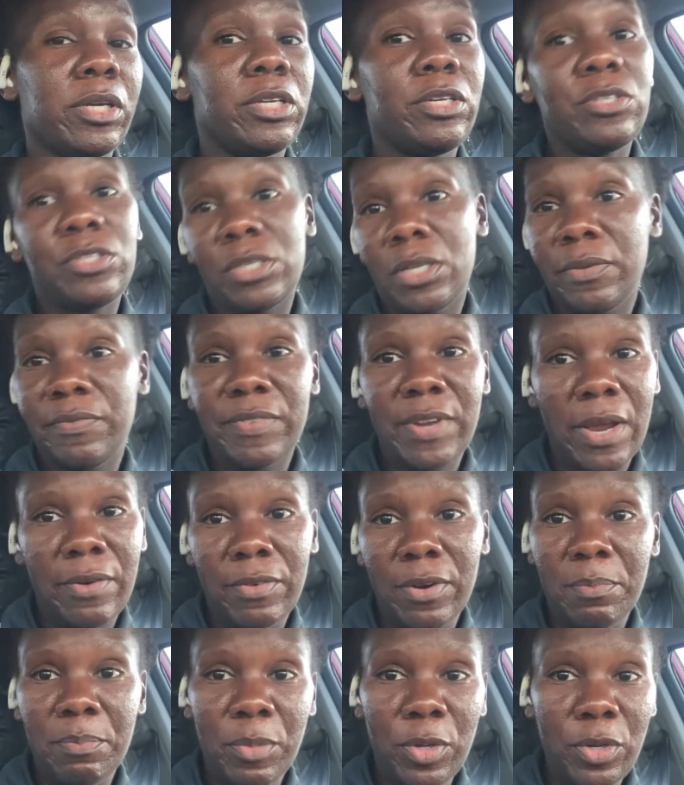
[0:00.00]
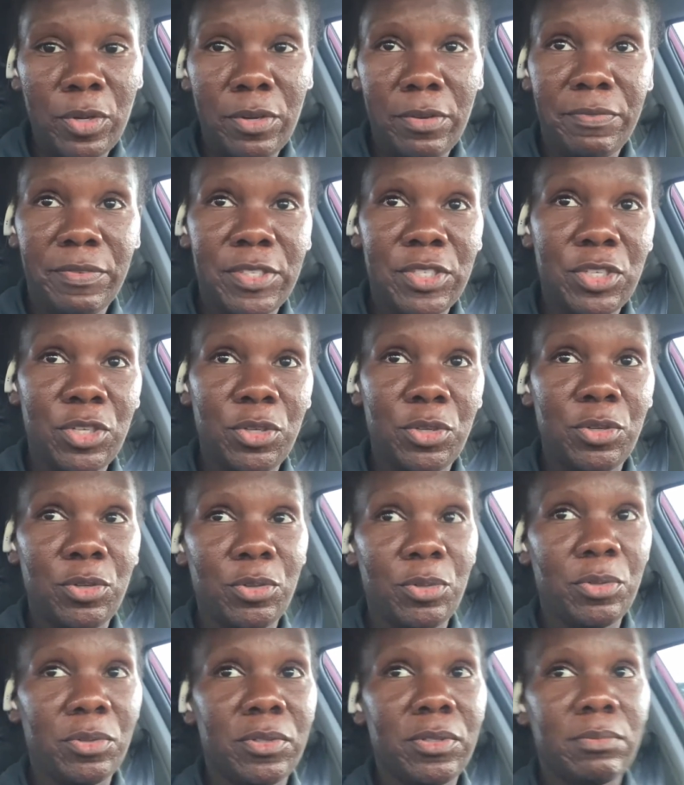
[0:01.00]
you should have never moved
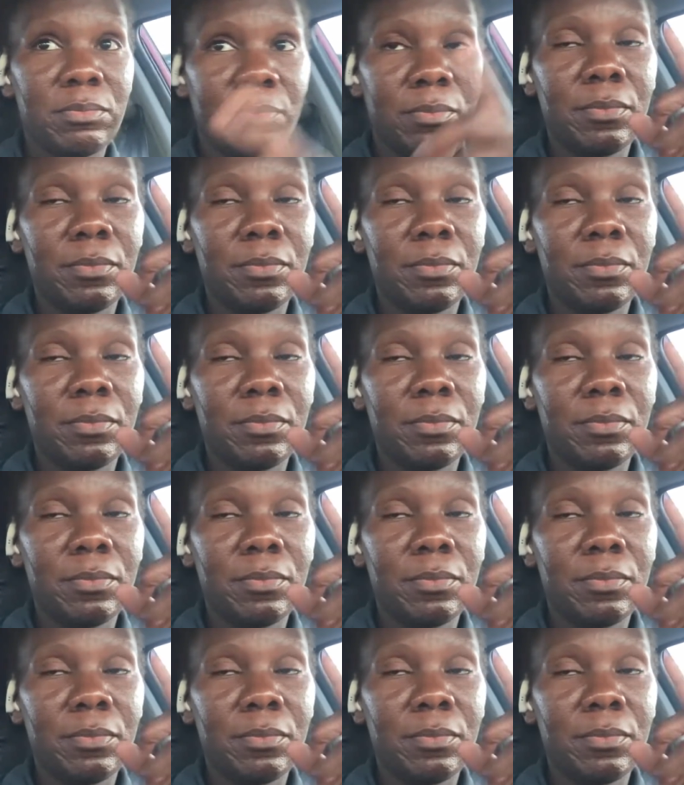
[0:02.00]
to